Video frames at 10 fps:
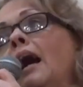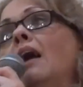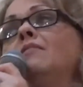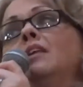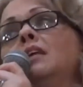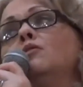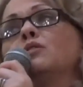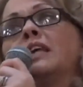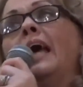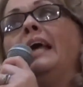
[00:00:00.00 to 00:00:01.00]
have a little
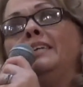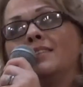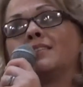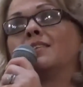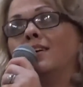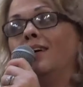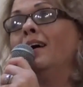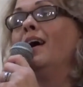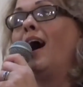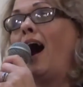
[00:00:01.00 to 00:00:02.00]
taste.
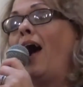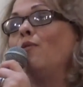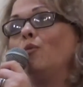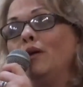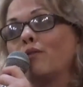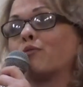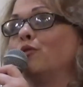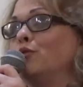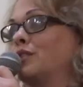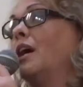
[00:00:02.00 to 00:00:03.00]
I went
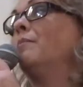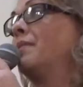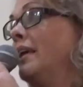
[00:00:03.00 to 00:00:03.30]
through something